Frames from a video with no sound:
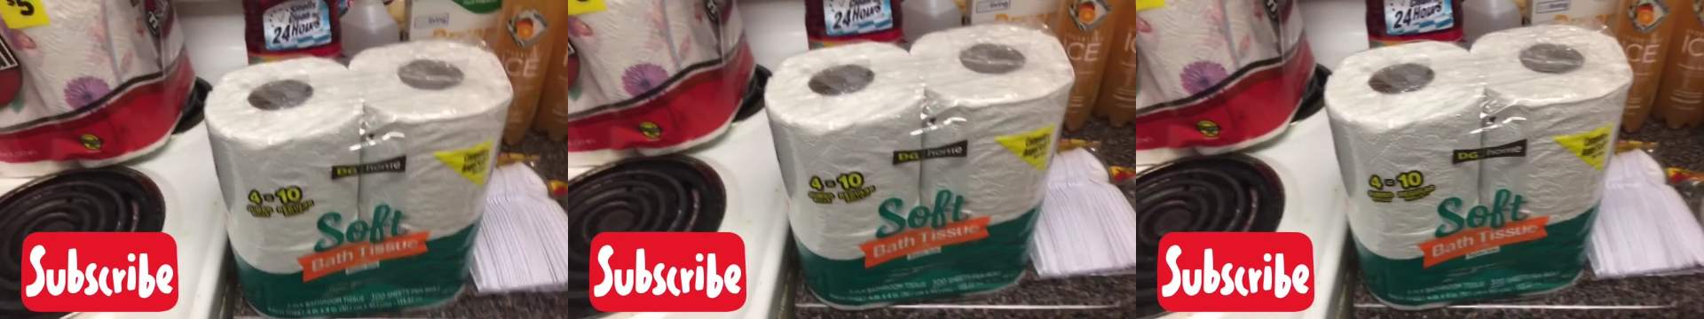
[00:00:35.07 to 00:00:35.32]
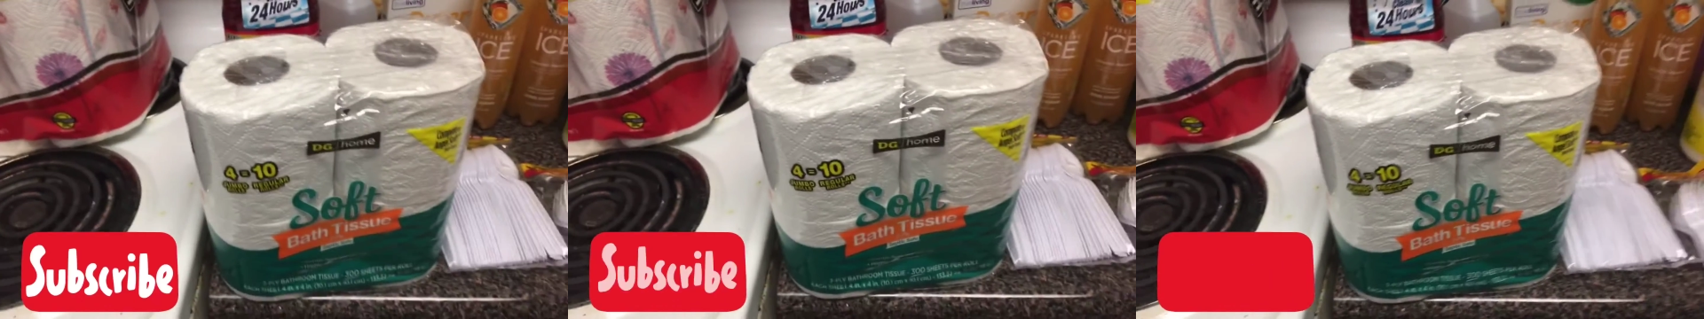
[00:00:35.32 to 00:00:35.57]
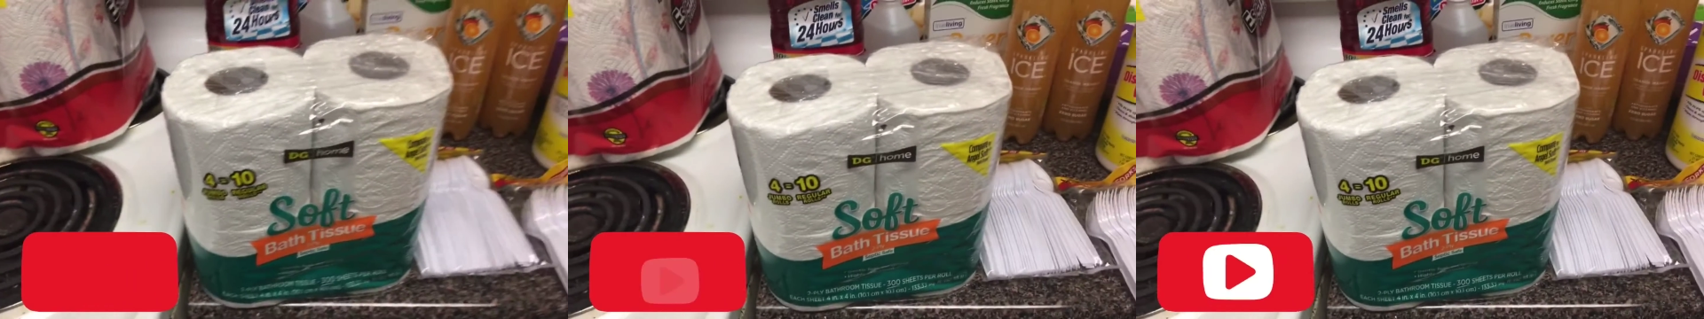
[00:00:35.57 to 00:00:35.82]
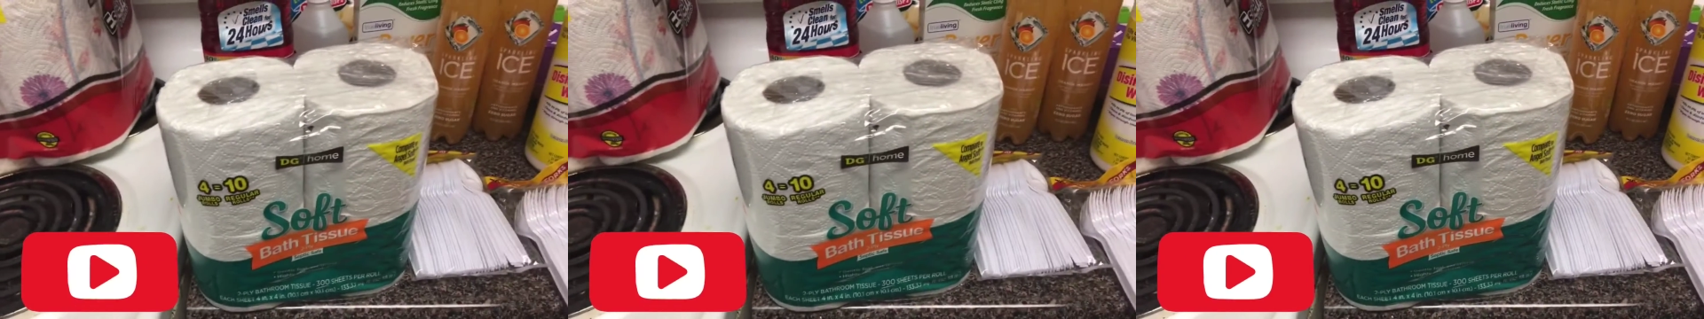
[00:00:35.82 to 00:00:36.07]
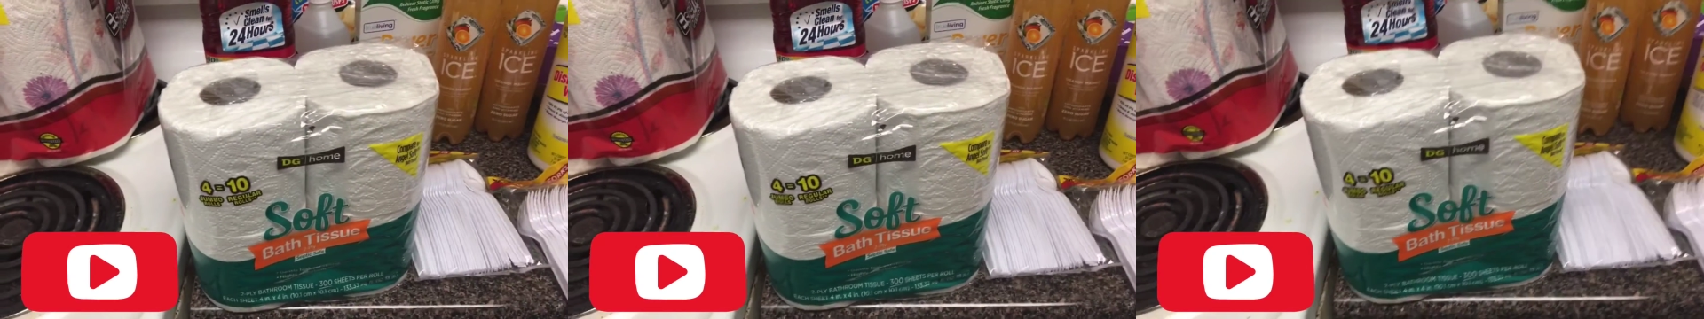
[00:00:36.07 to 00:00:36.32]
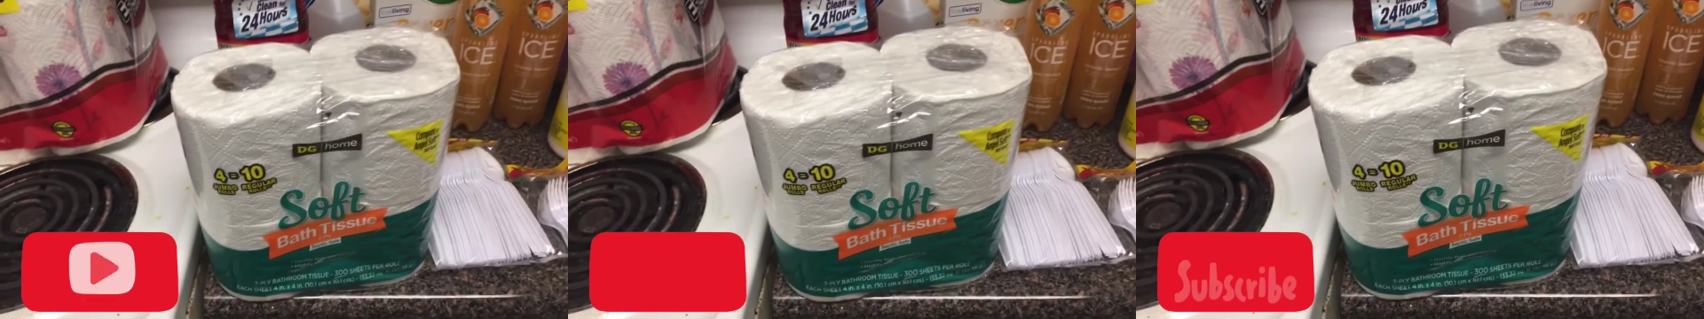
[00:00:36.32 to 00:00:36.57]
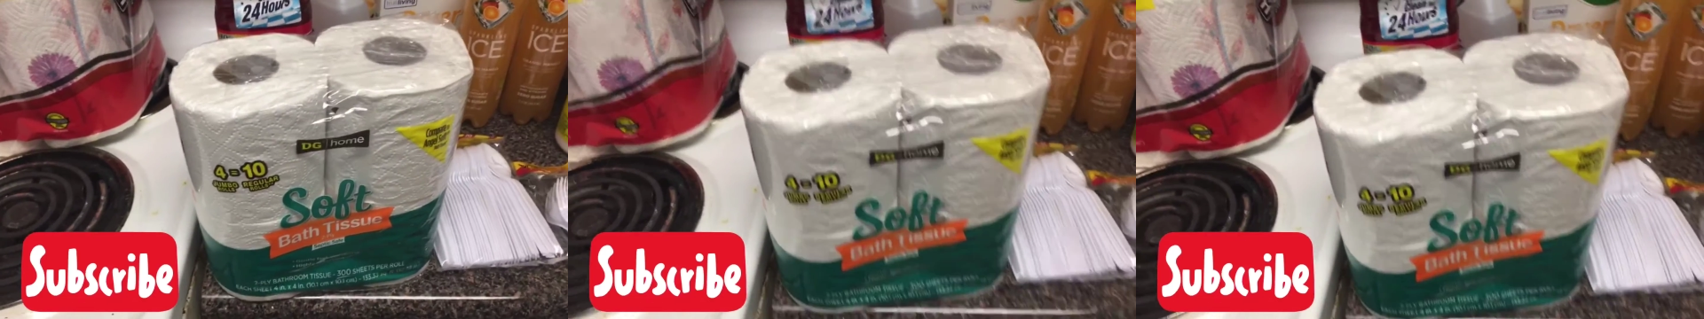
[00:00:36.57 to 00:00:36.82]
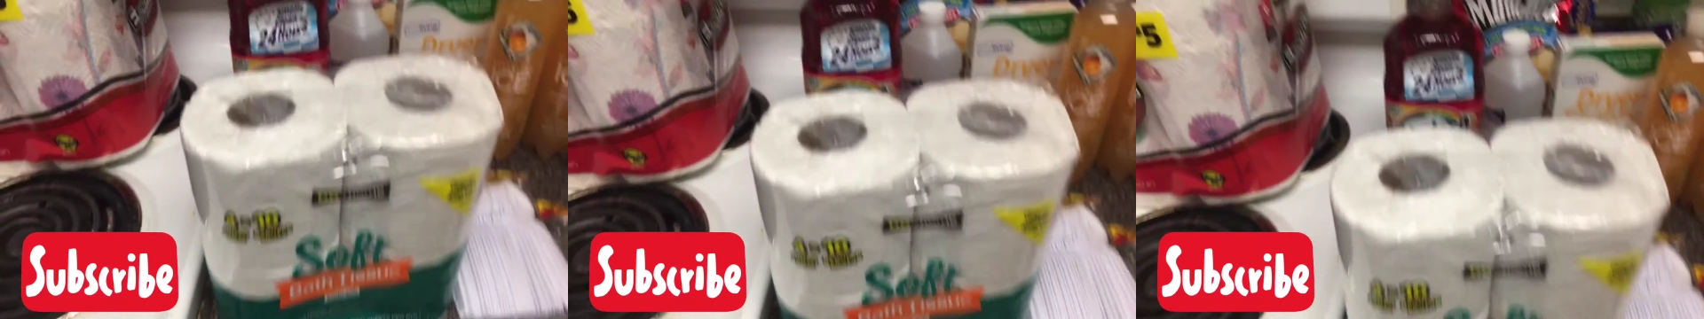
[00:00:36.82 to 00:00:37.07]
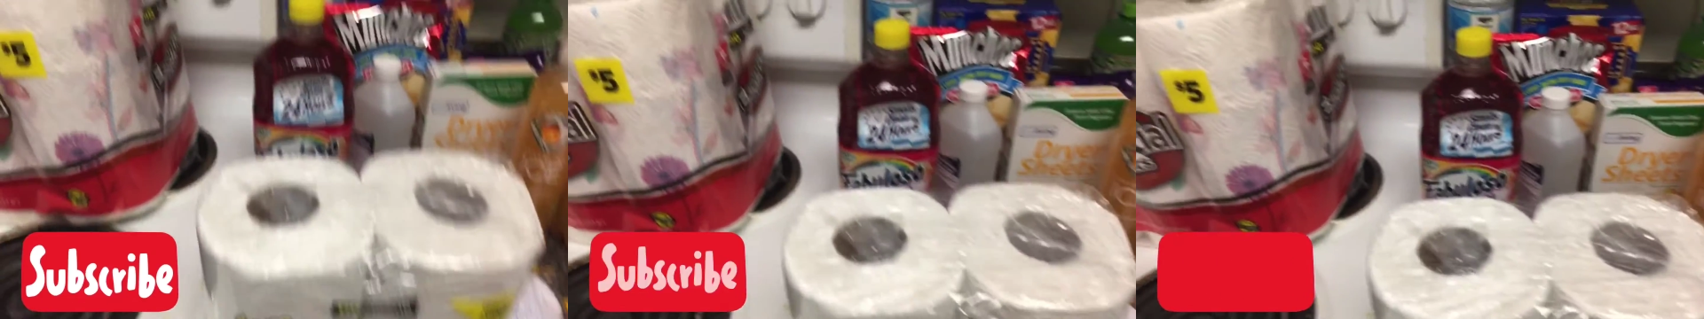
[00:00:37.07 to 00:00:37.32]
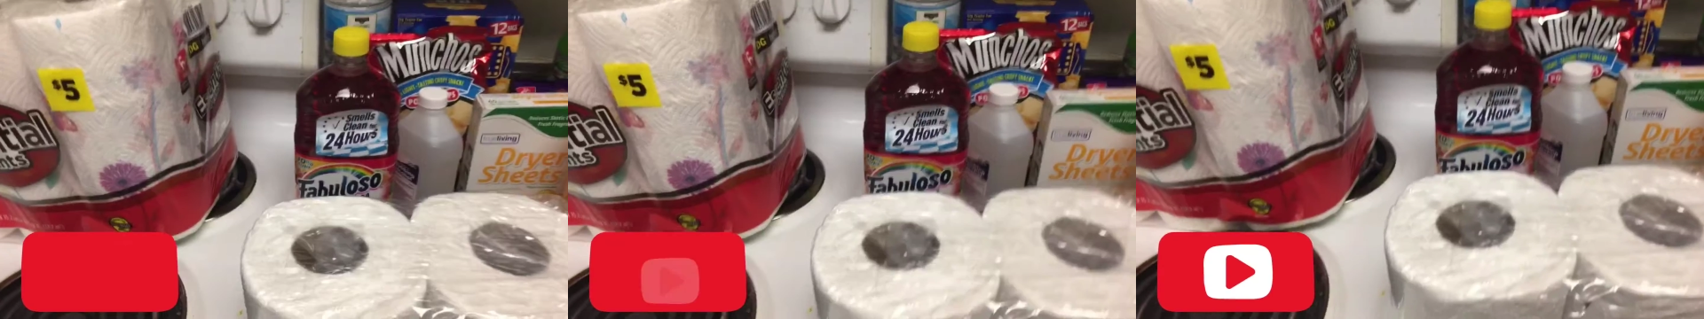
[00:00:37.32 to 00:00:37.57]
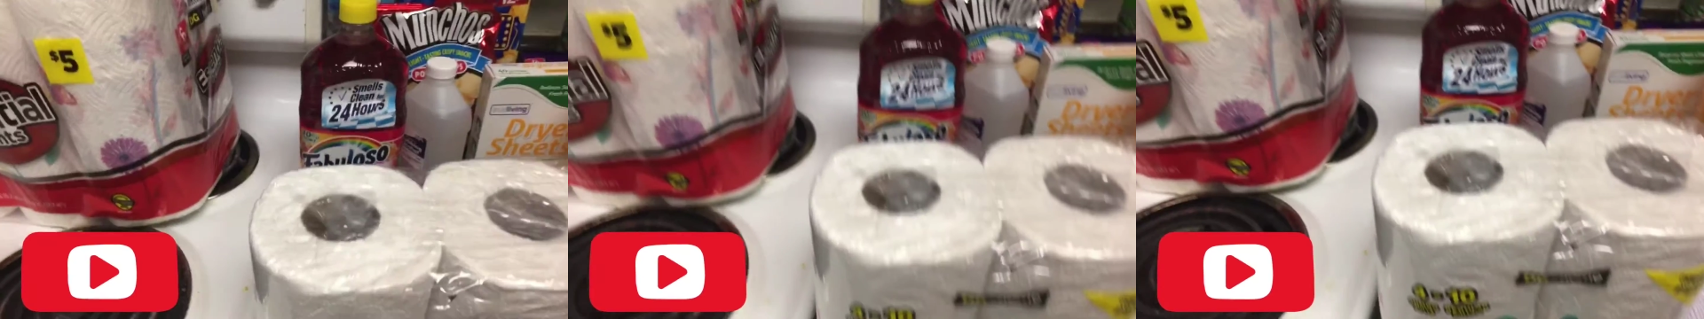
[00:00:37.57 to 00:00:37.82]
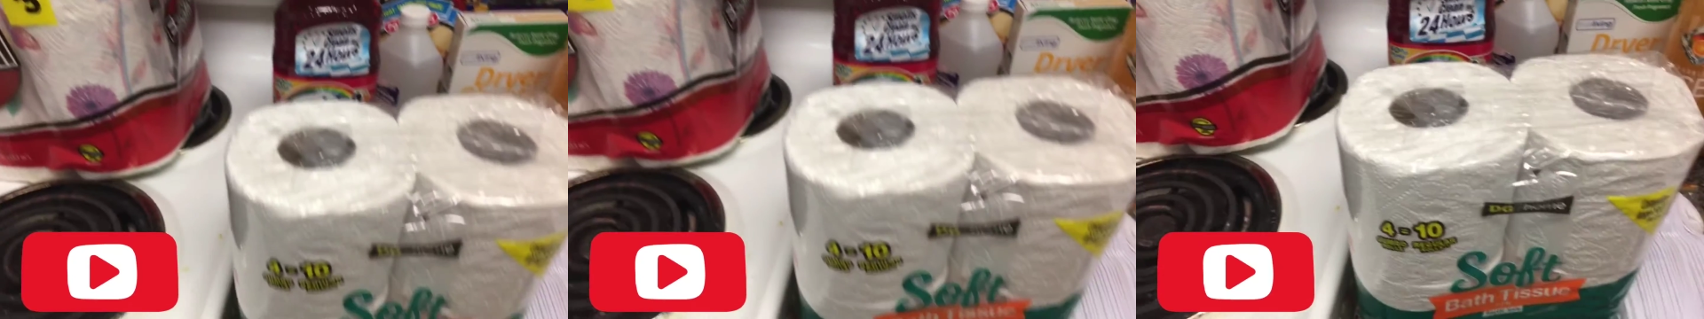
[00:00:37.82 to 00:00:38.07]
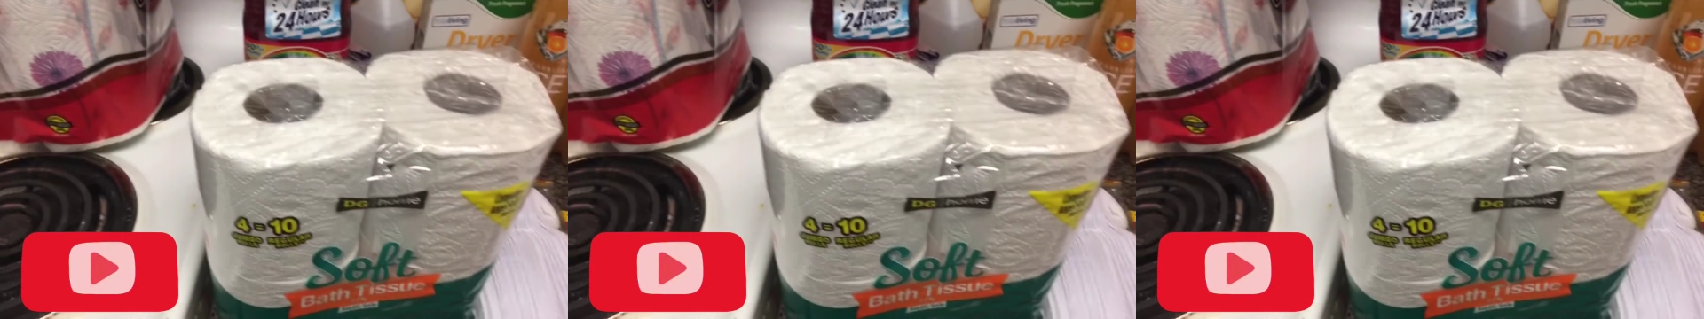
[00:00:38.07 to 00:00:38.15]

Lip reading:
(no speaker visible)